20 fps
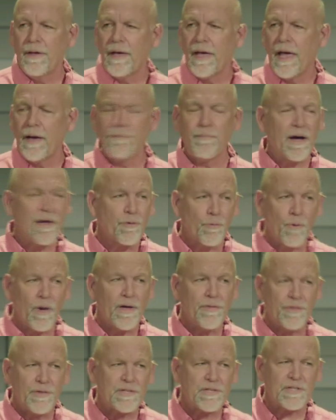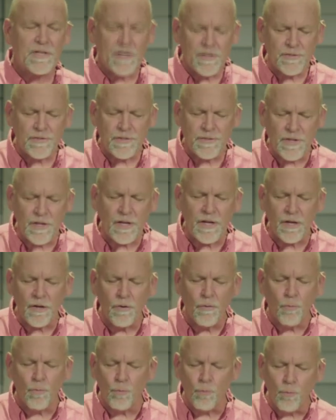And by the way, this is the
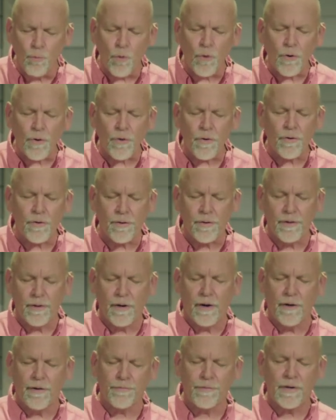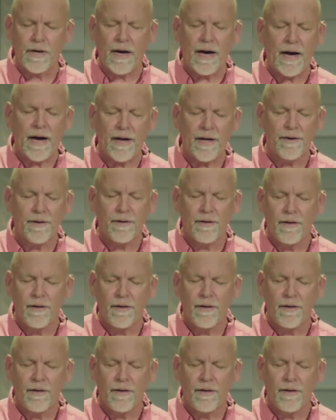Word of God